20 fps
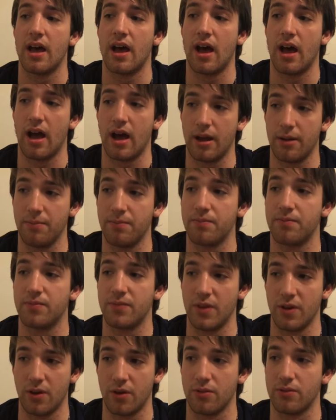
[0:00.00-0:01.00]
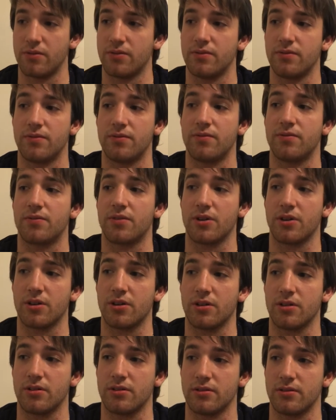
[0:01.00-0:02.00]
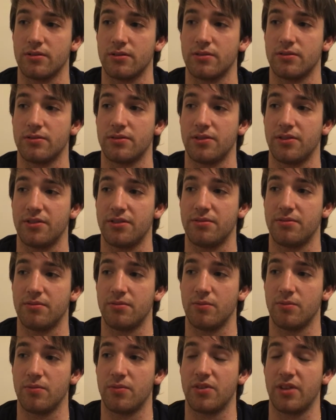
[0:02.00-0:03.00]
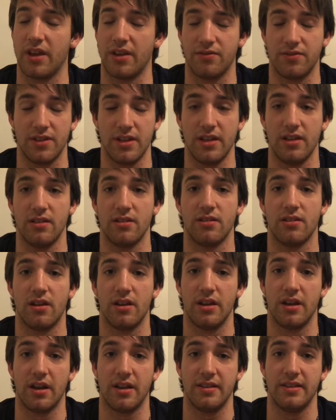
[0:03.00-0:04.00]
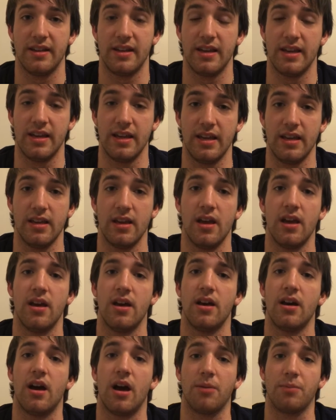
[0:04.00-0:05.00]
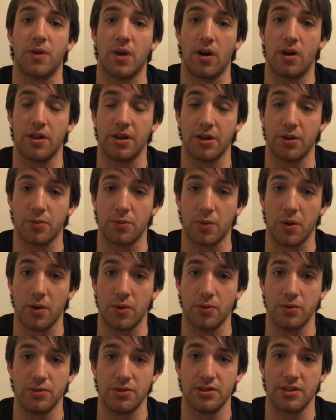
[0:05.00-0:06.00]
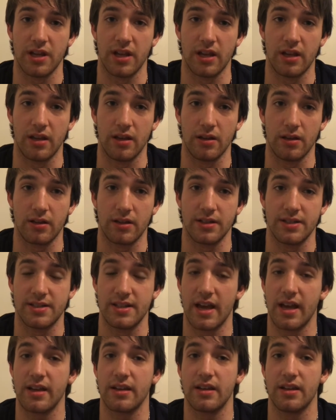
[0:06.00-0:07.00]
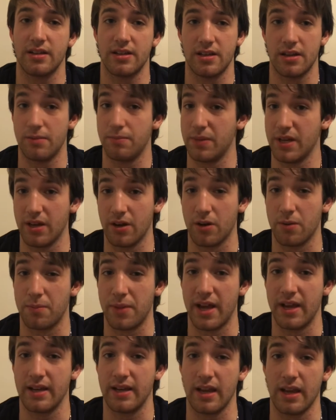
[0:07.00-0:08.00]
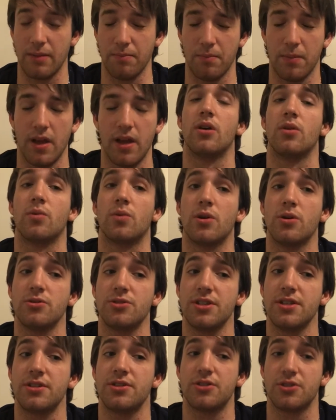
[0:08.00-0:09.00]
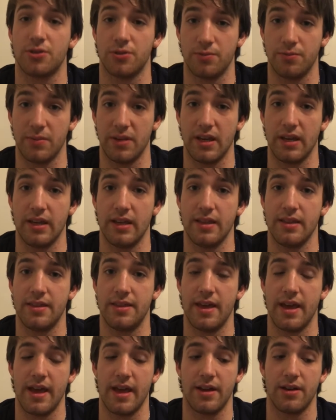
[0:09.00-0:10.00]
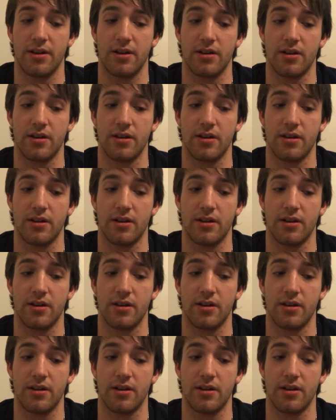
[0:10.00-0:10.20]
for her safety and identity, I'm calling her Rose, because that ended up being her pet name. Rose had told me that,